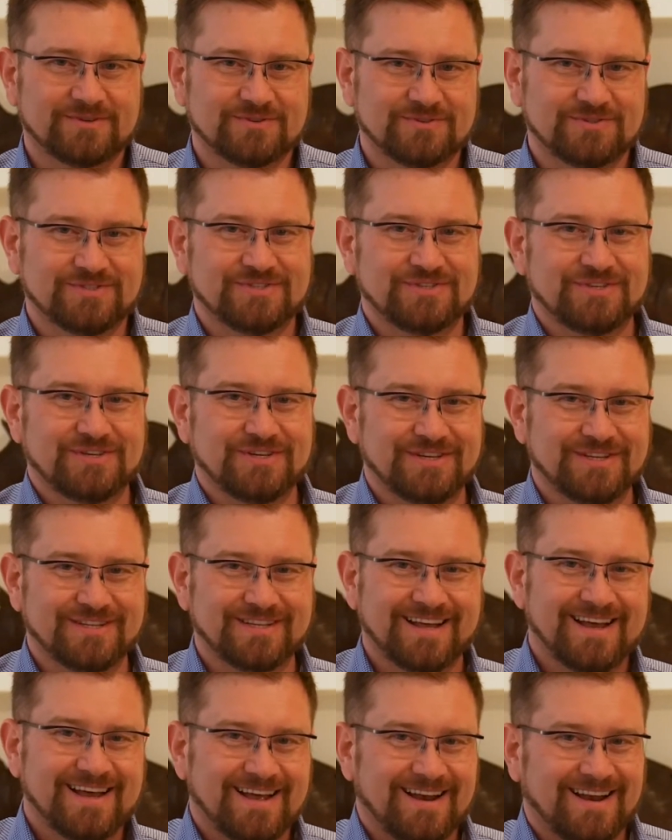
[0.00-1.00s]
You see it
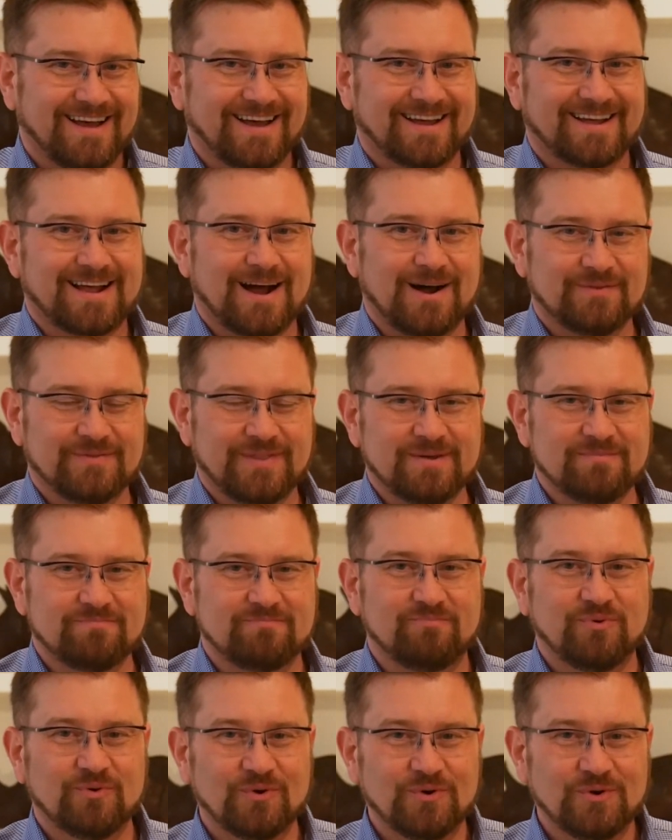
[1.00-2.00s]
like how they
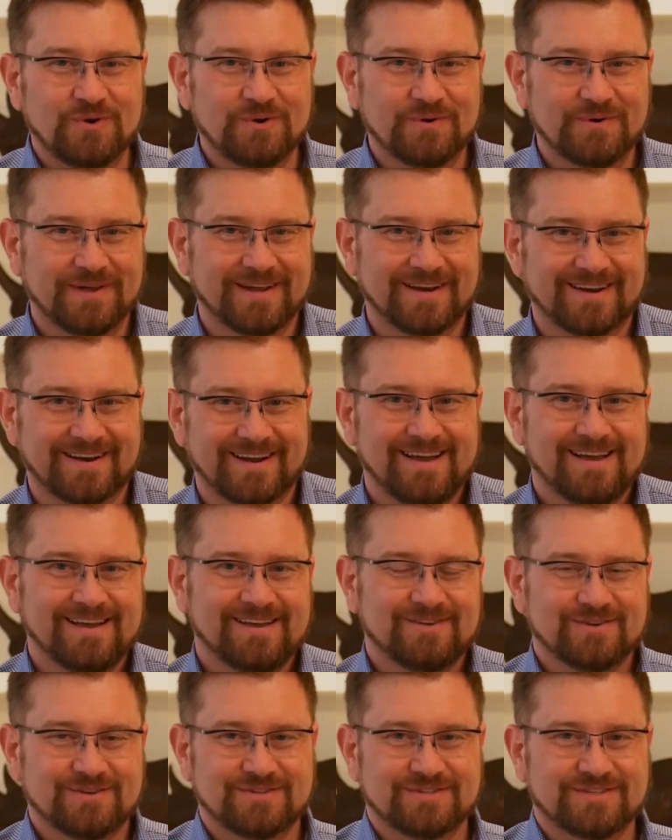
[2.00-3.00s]
pull you in.
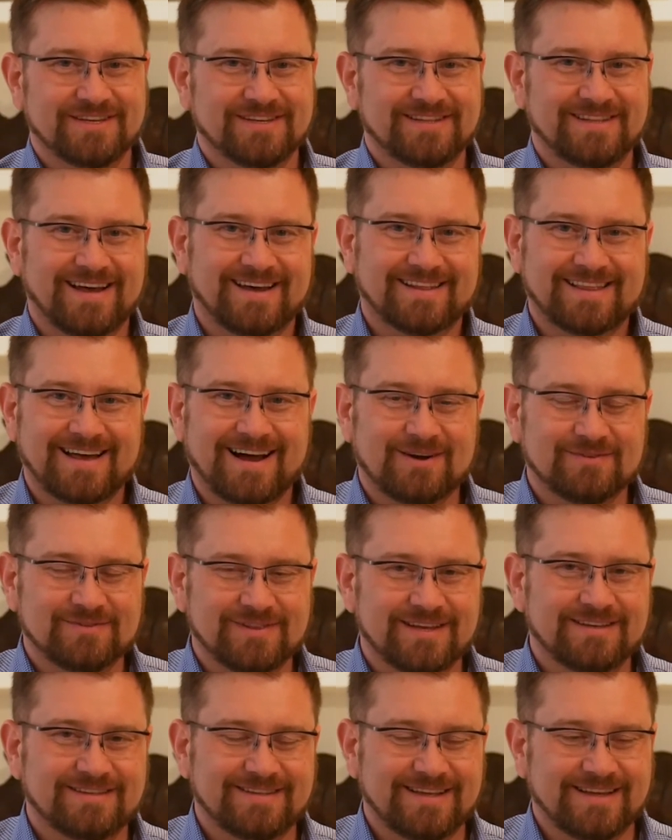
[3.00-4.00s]
You see that how
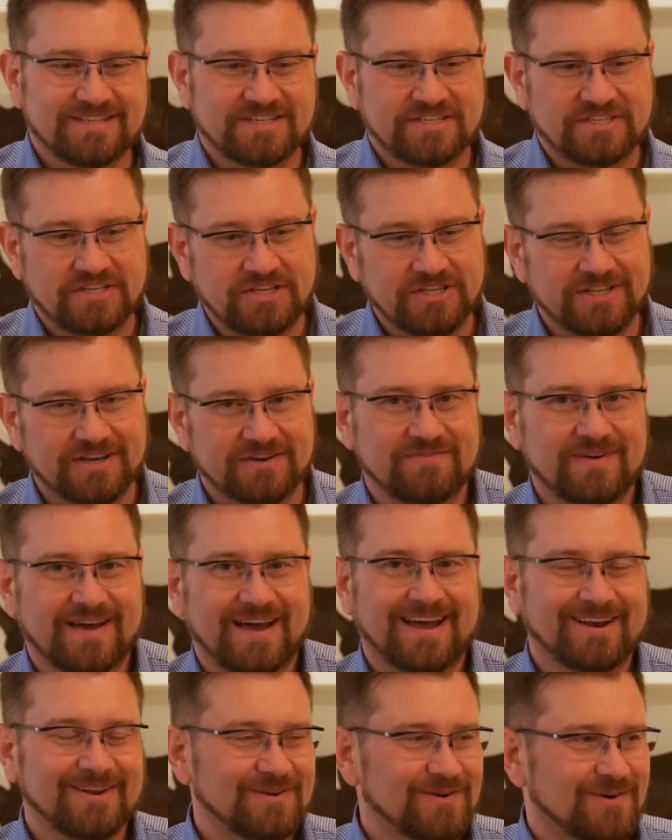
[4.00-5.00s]
they see the
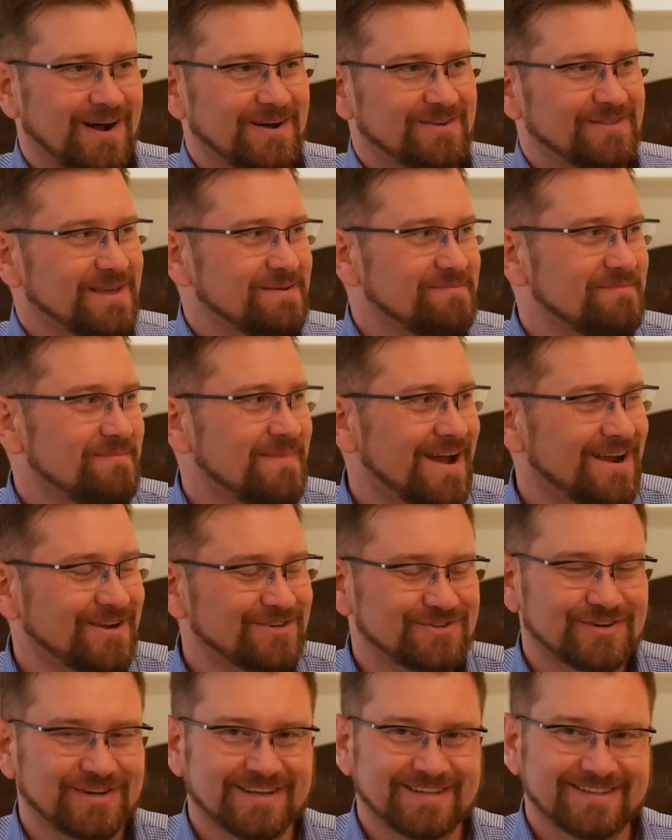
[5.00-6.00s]
value, how they
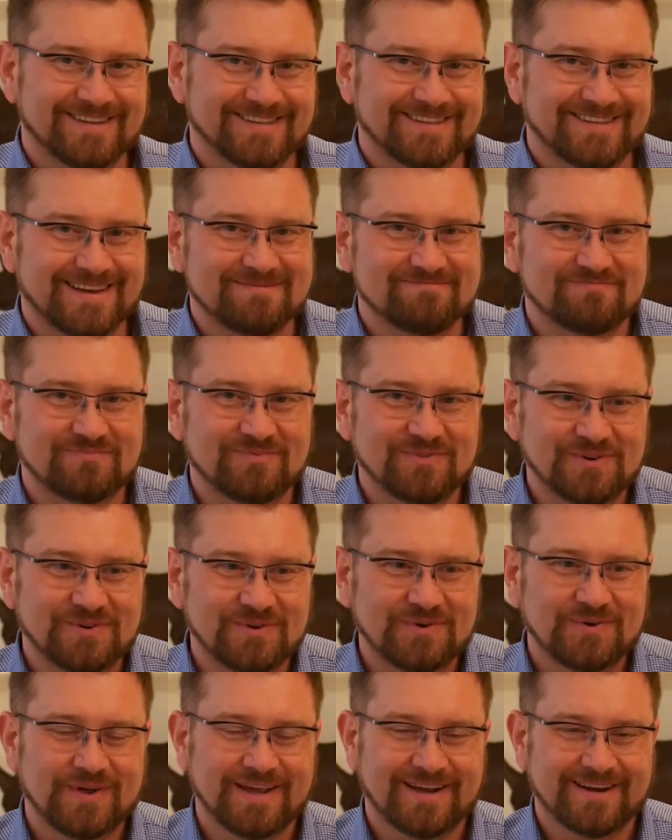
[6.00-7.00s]
measure it, and they pull
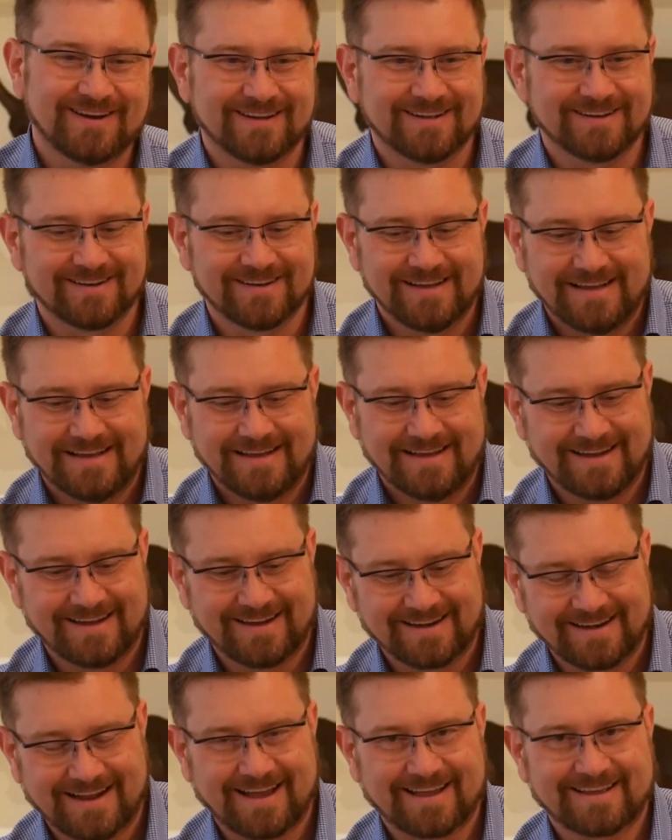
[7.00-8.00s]
you in,
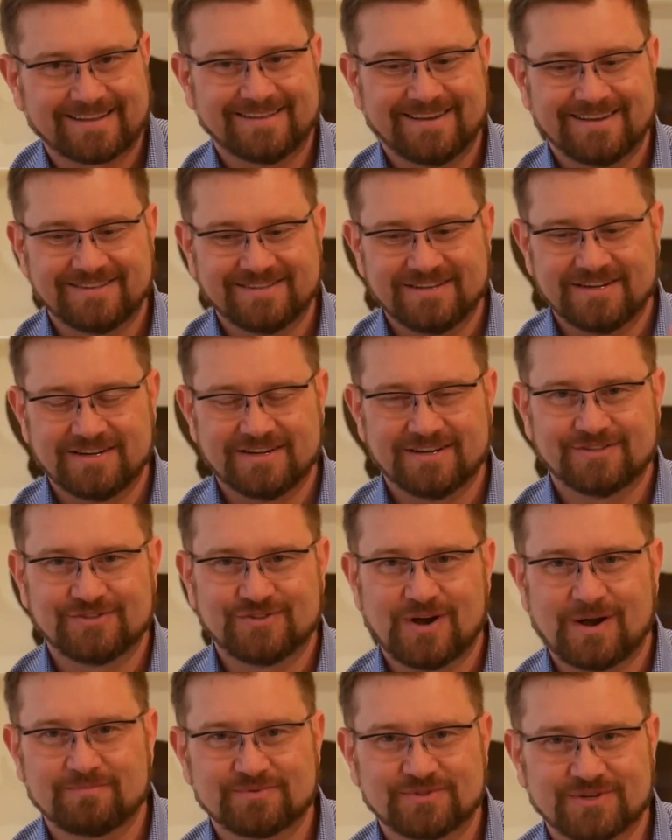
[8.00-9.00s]
and like the
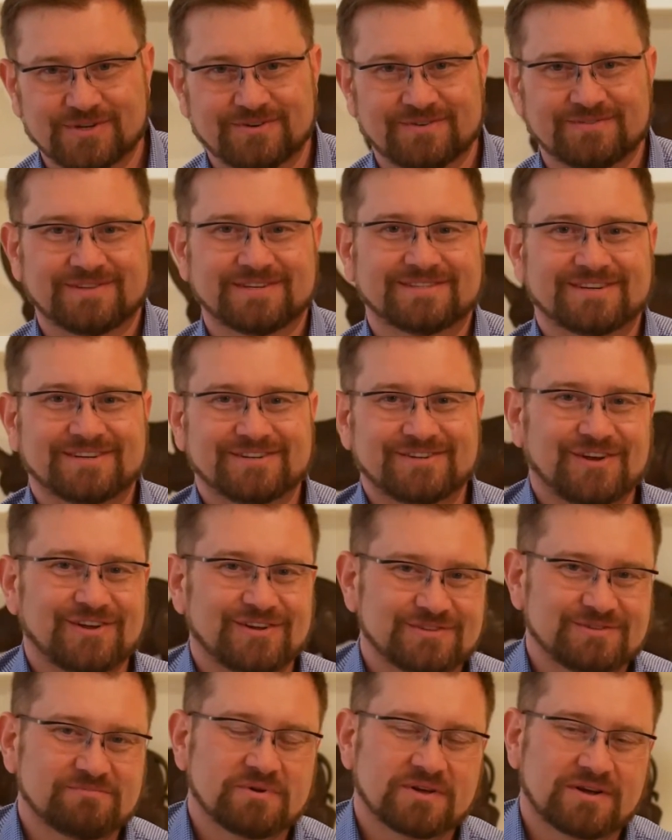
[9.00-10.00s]
adoption of the
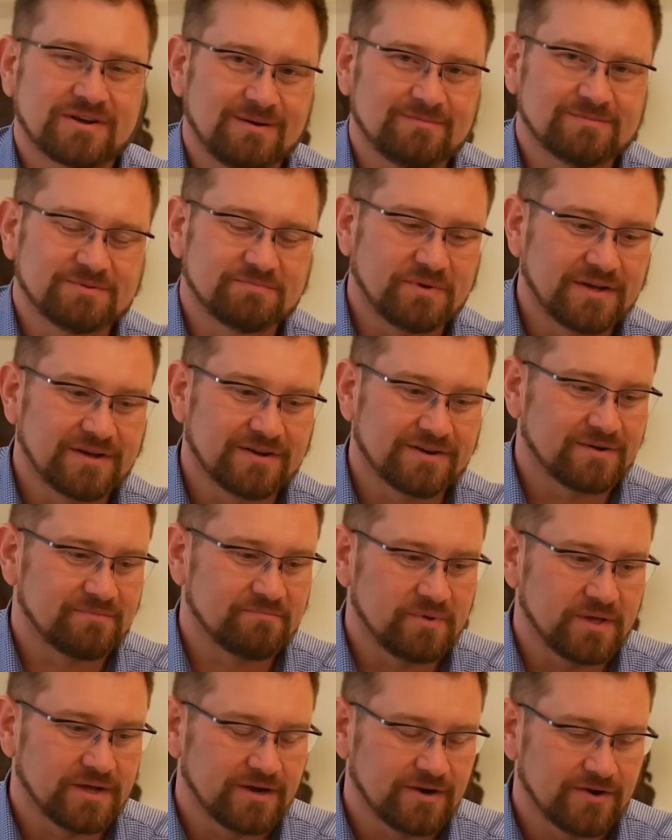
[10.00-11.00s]
technology becomes bigger
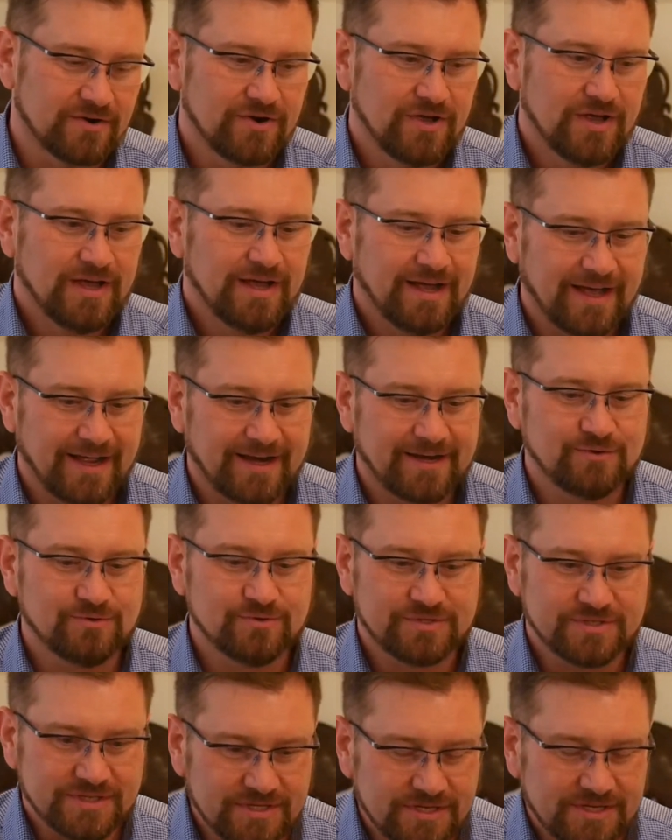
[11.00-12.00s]
and bigger, and you
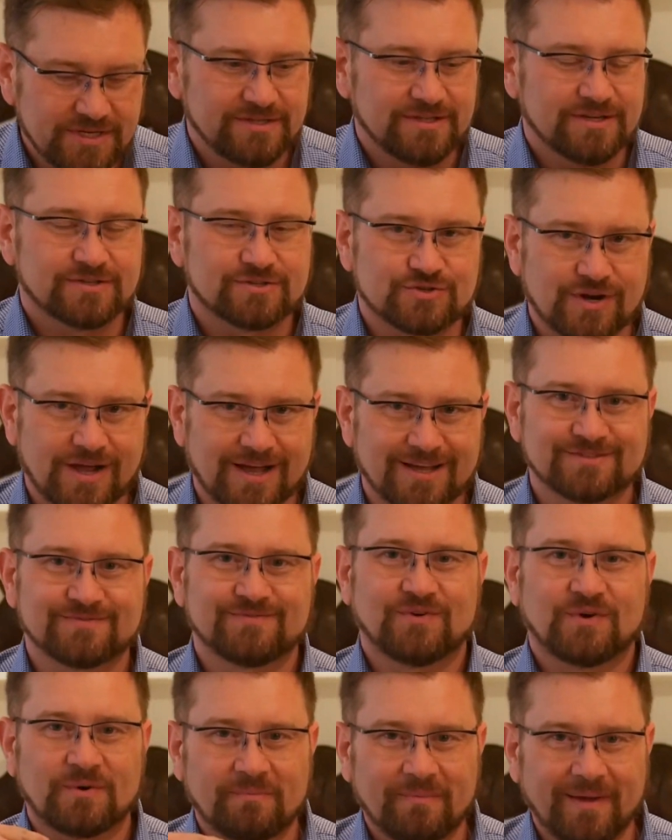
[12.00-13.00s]
see the
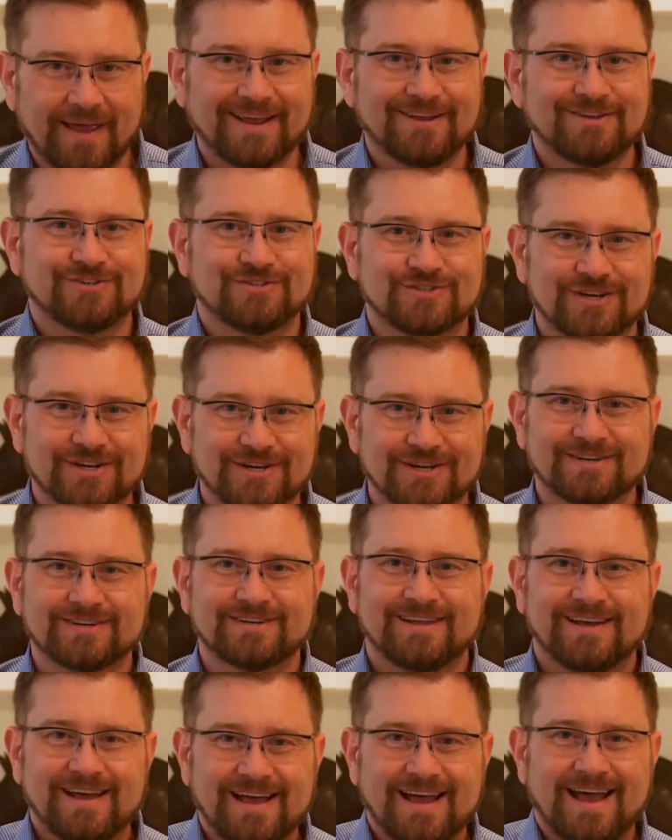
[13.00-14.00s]

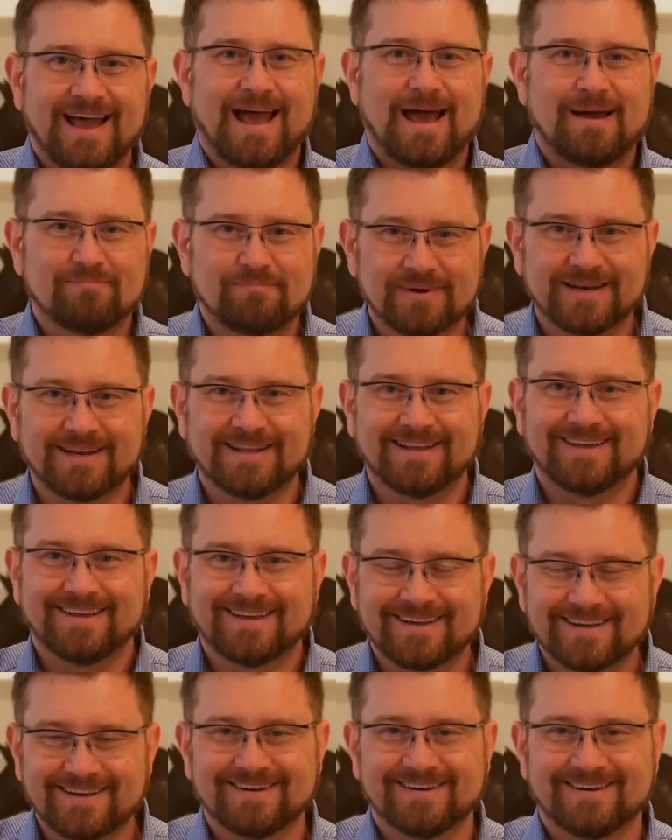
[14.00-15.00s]
transformation
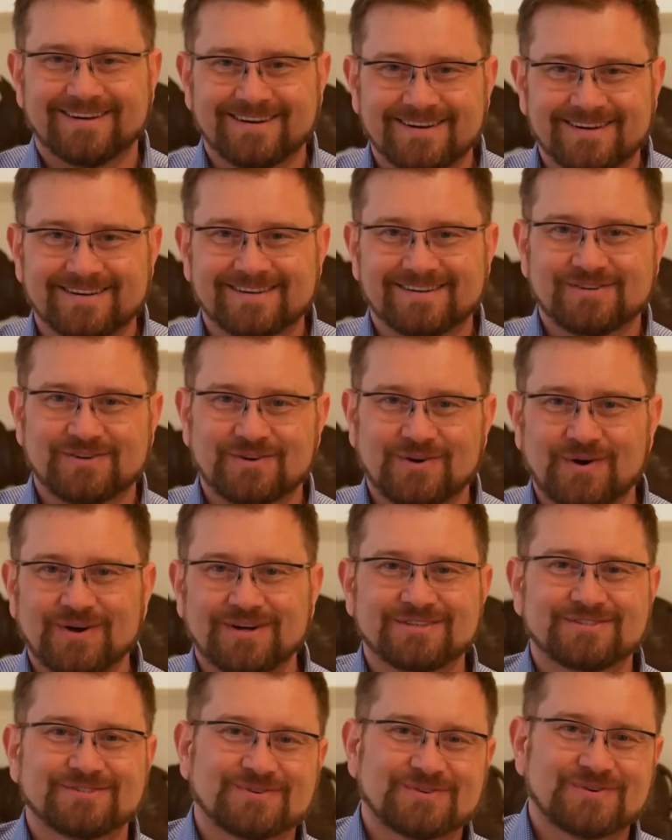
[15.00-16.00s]
happening,
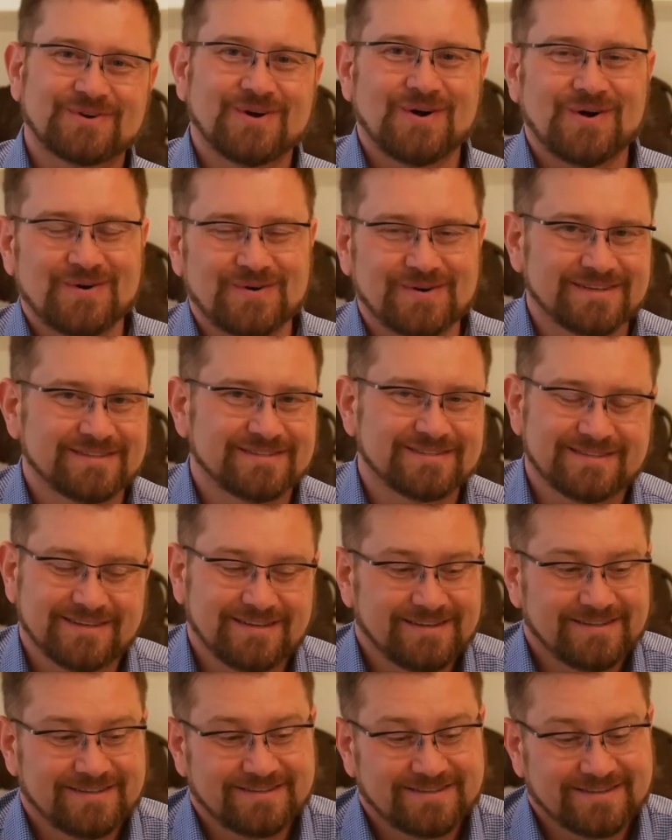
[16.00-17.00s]
as you go.
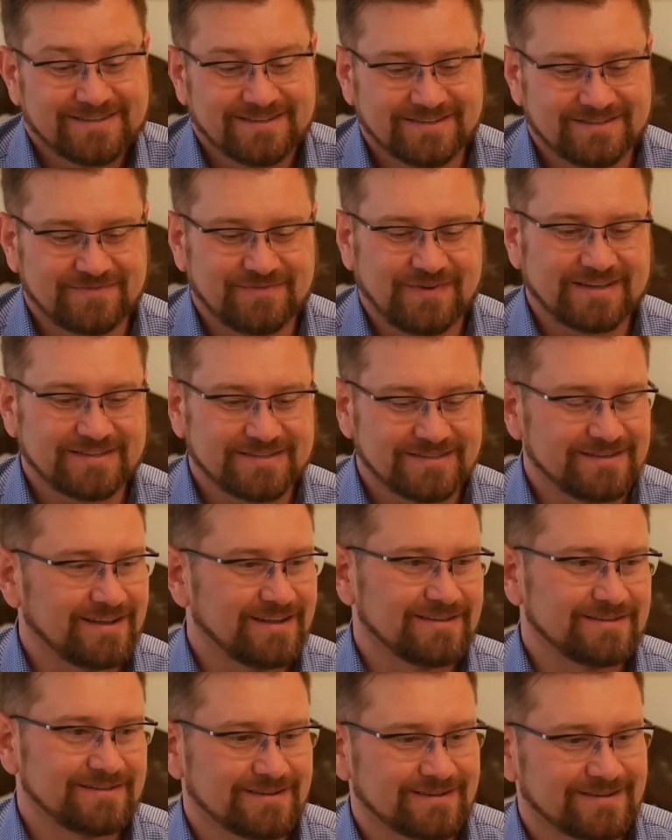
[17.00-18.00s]
It's
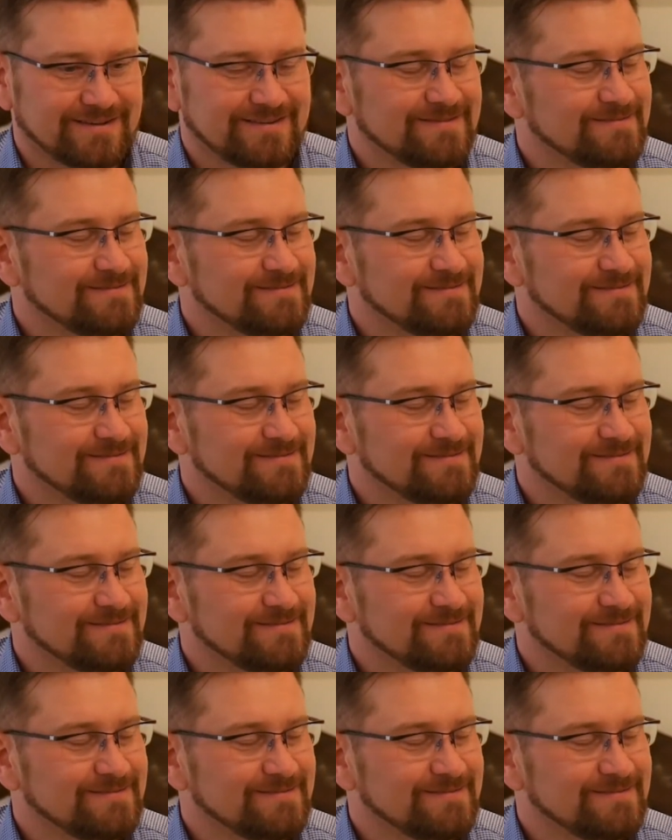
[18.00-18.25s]
fascinating.